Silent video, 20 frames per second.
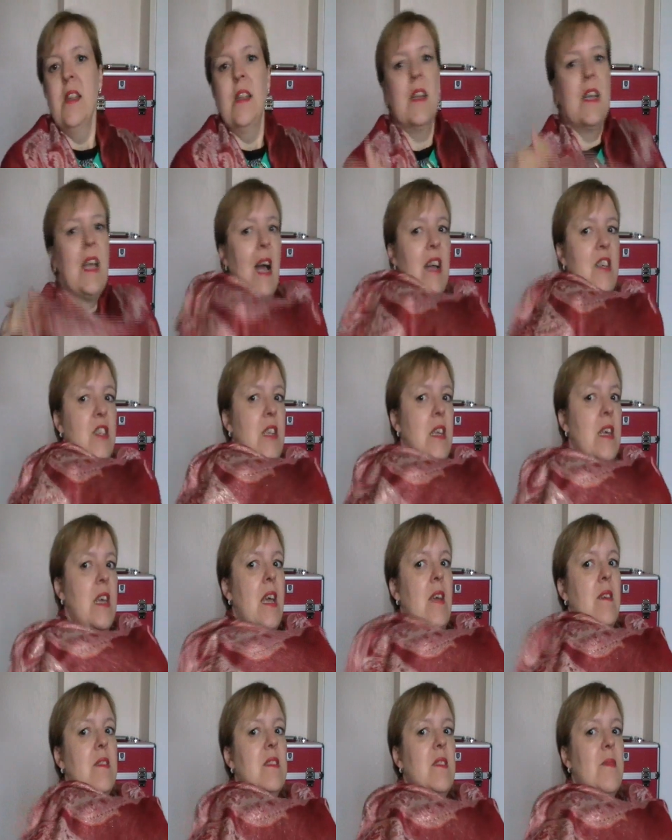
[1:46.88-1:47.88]
It actually
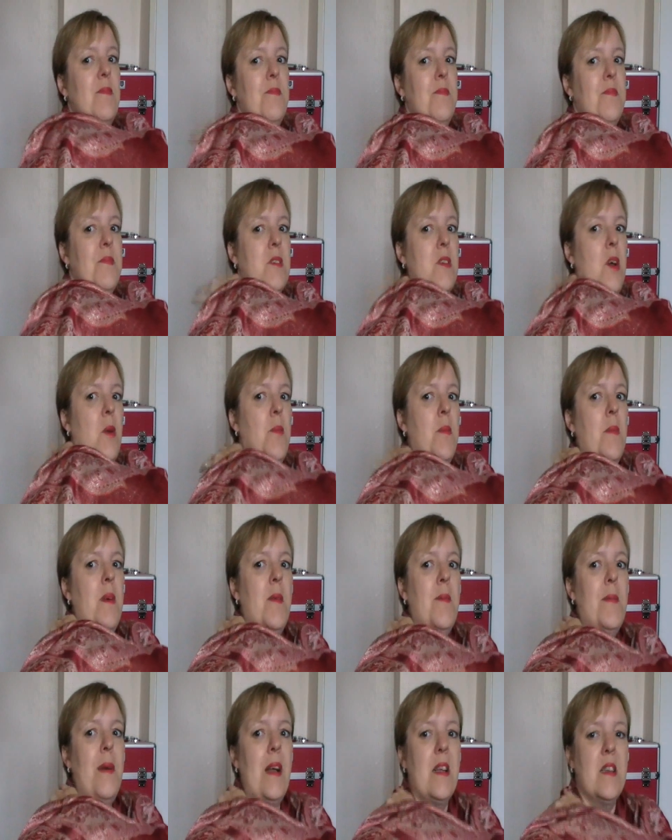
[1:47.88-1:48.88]
keeps the top of
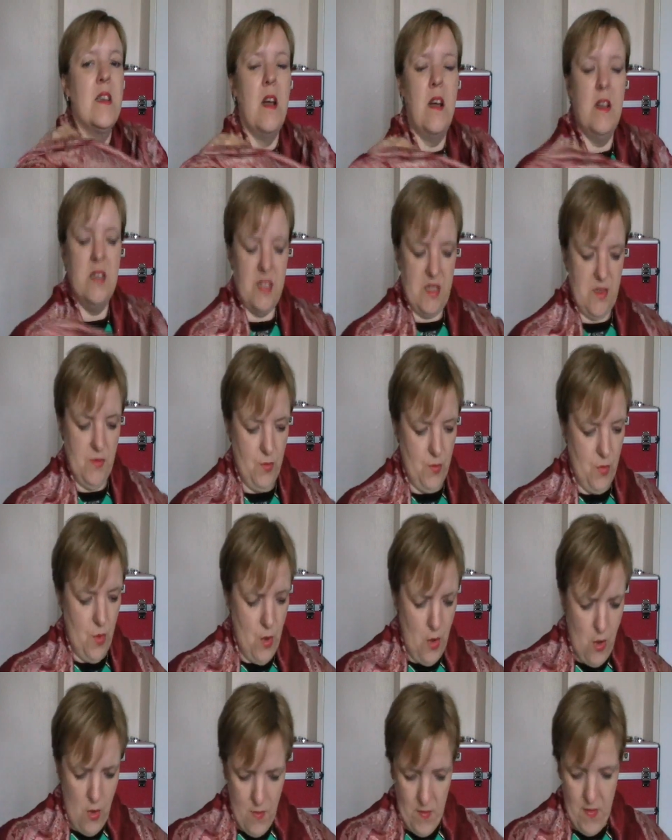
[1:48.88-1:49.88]
my back nice and
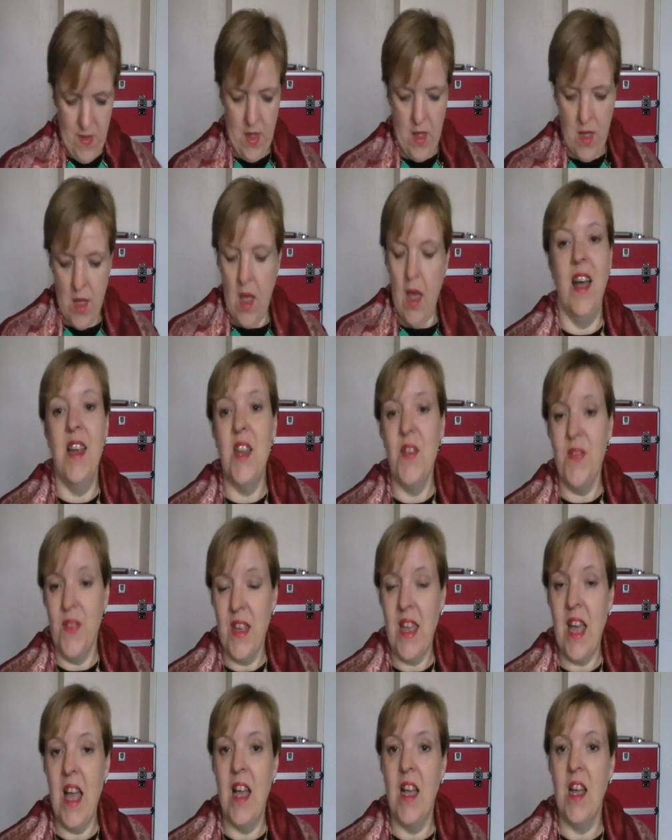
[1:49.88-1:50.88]
warm. And
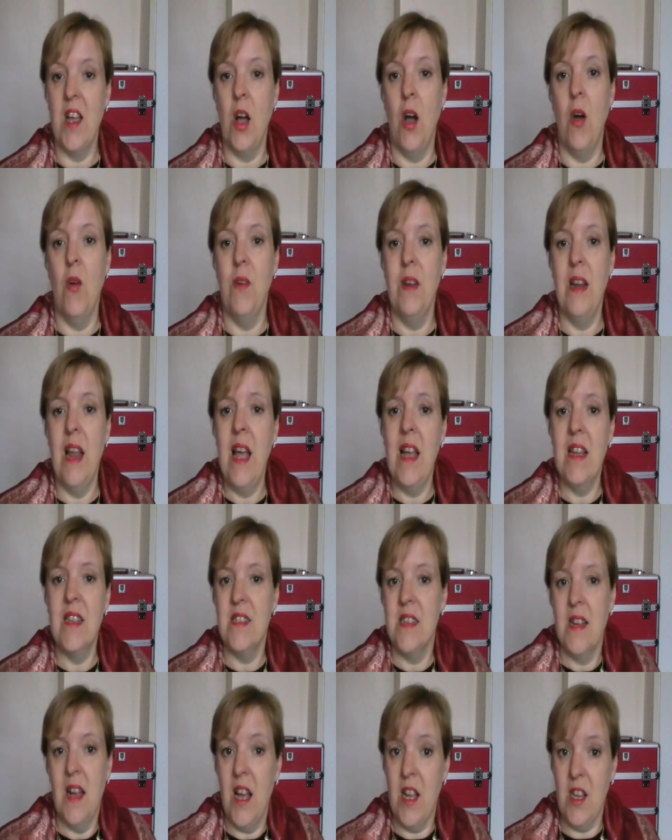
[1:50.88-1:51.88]
if I get cold
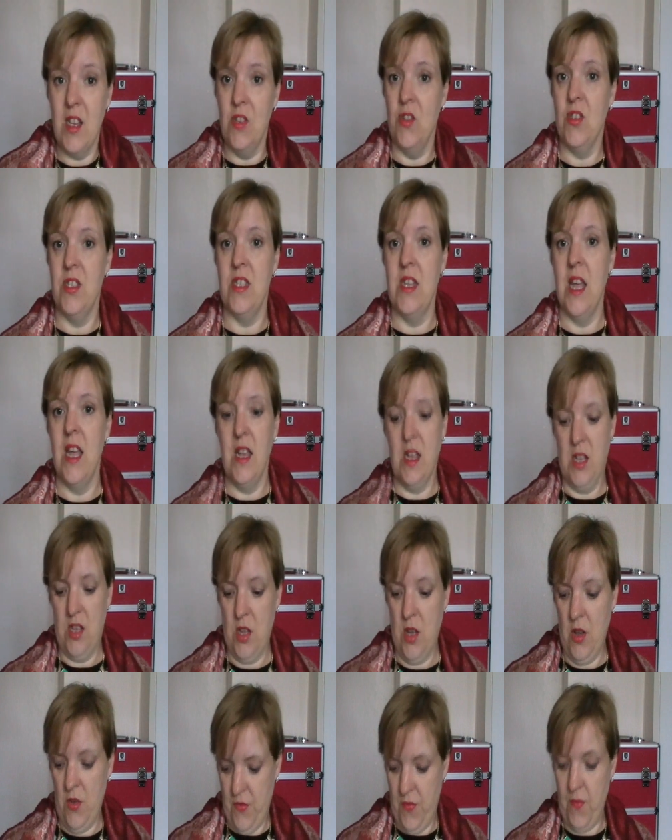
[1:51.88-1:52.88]
legs, I can just take
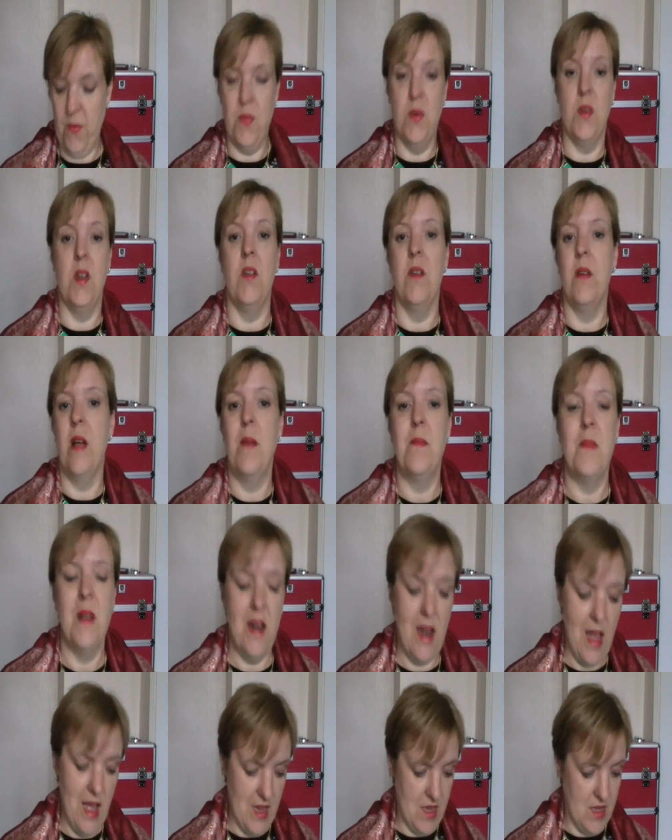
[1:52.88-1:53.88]
it off and put it around
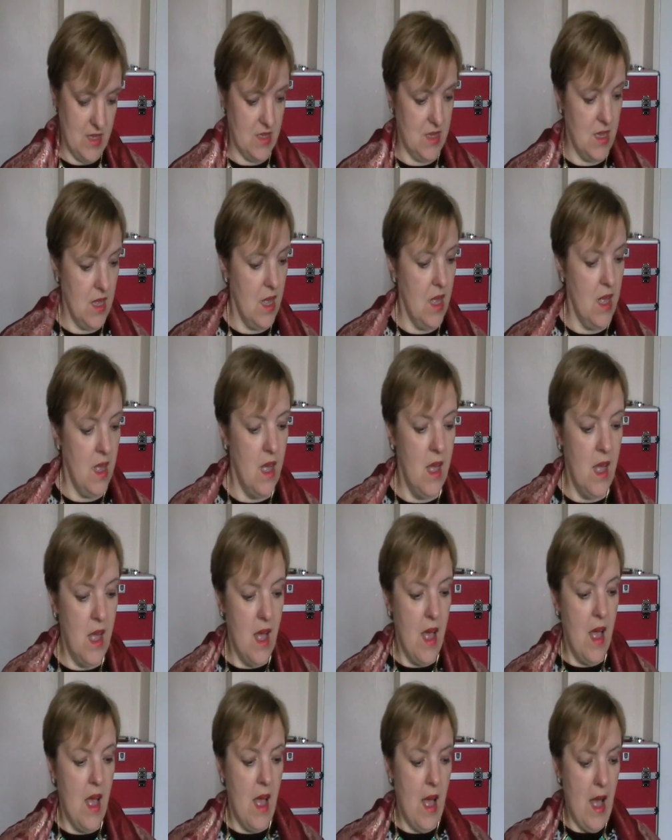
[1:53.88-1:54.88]
my legs
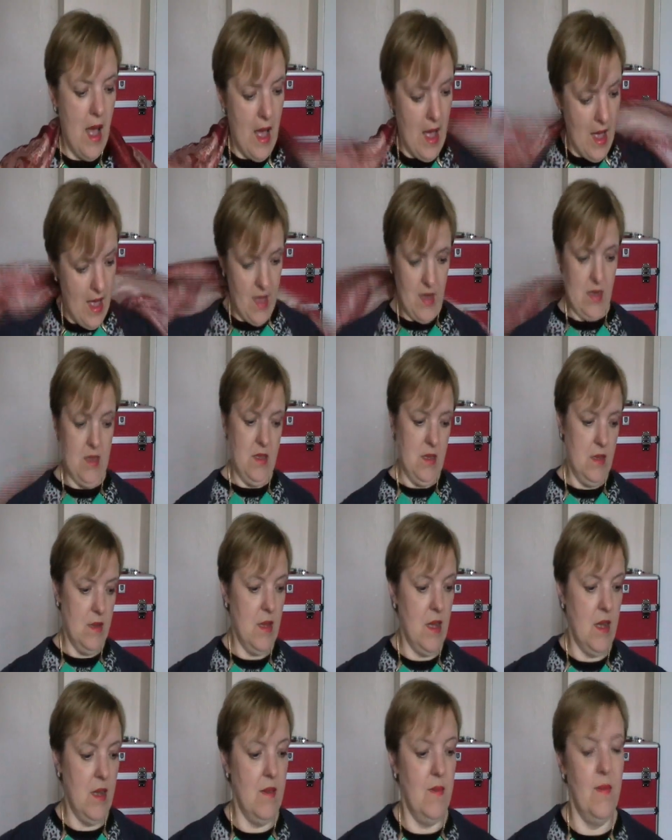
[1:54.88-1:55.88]
and
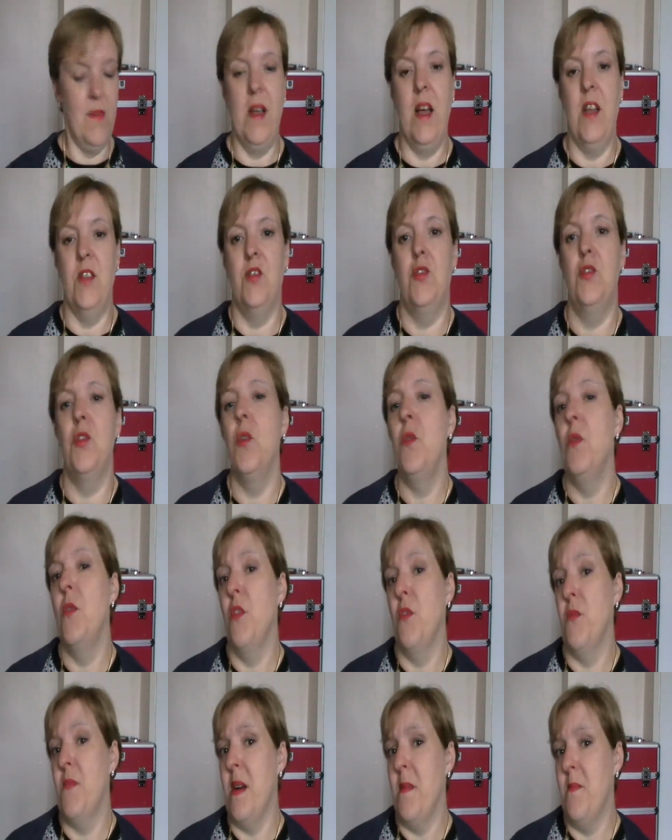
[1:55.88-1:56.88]
I
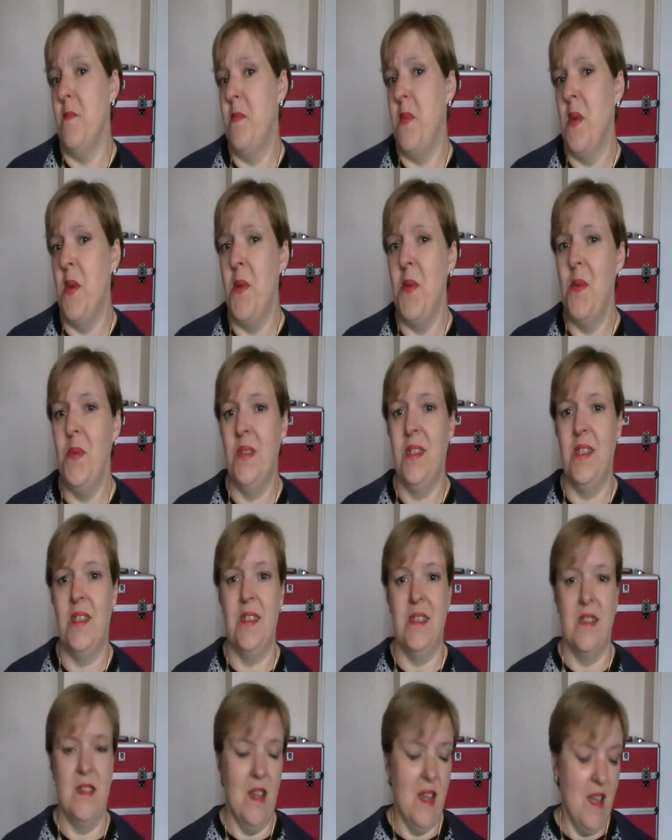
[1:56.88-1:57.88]
do love my
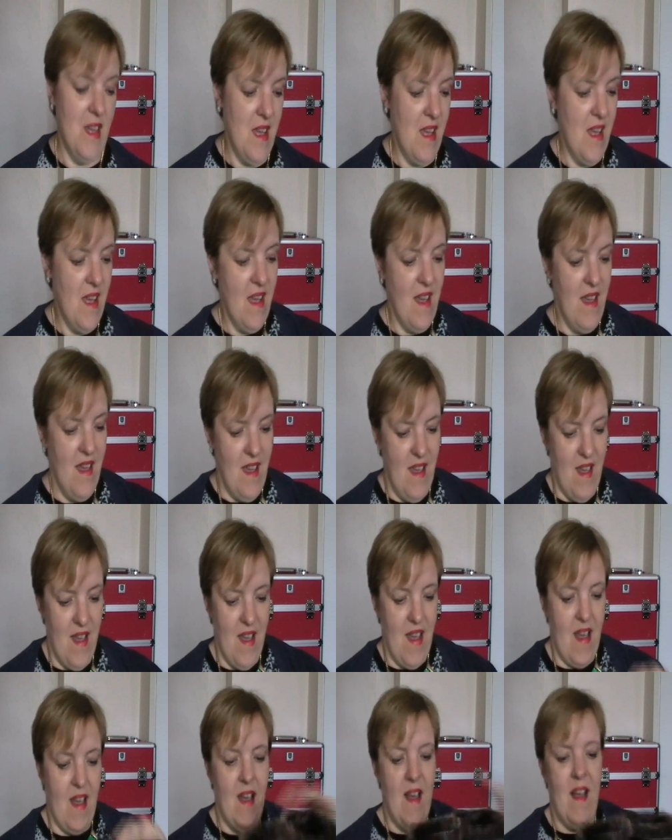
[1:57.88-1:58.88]
boots
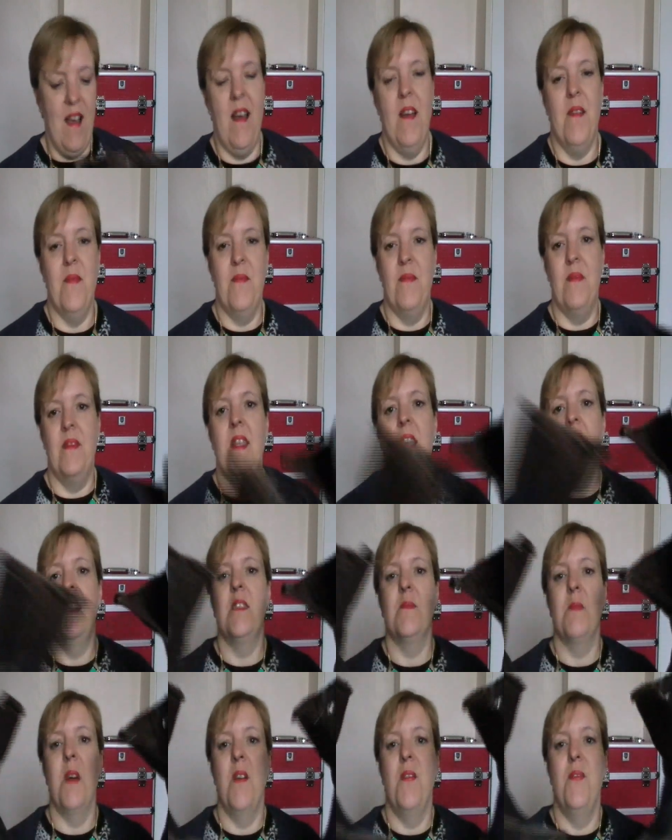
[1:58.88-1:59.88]
uh,
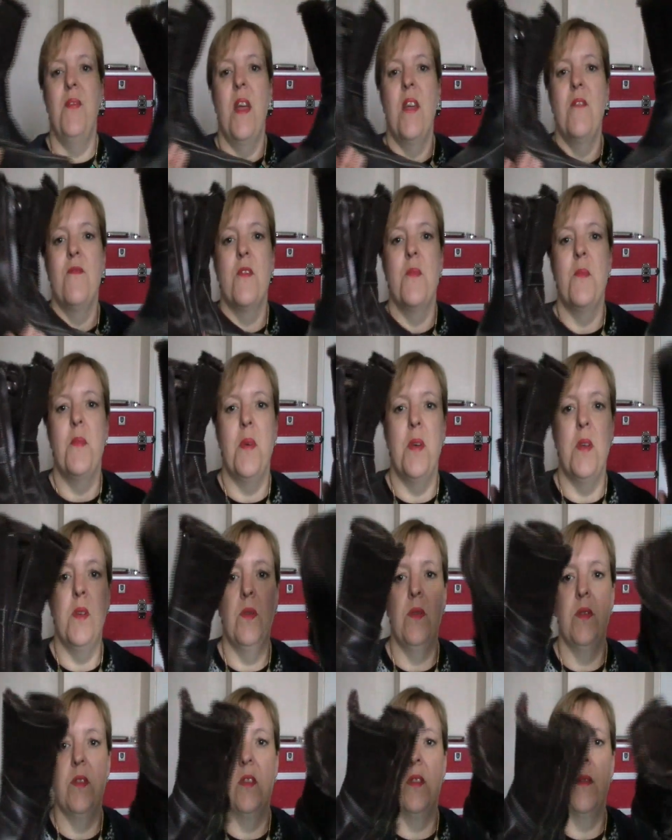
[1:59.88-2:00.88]
these are my favourite
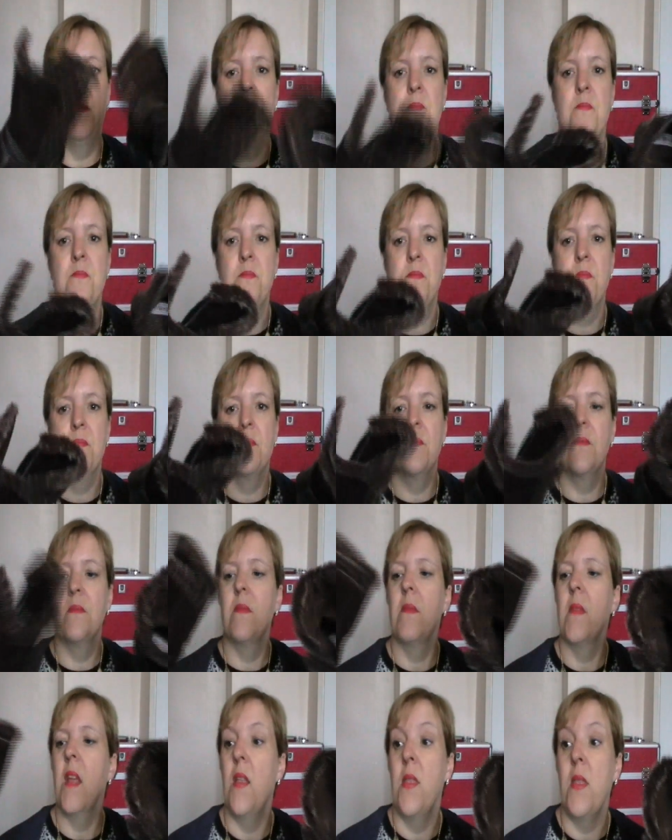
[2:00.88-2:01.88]
boots
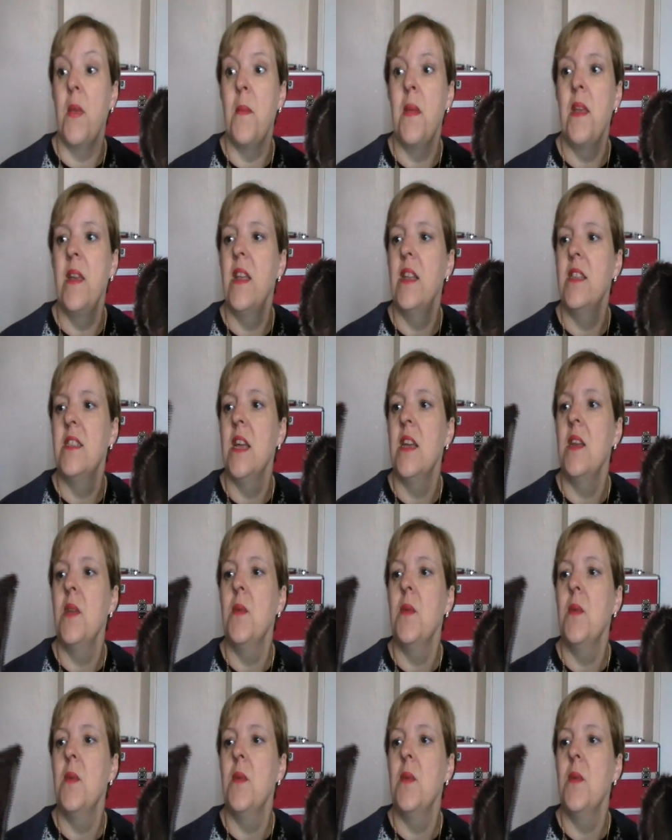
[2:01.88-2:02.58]
at the minute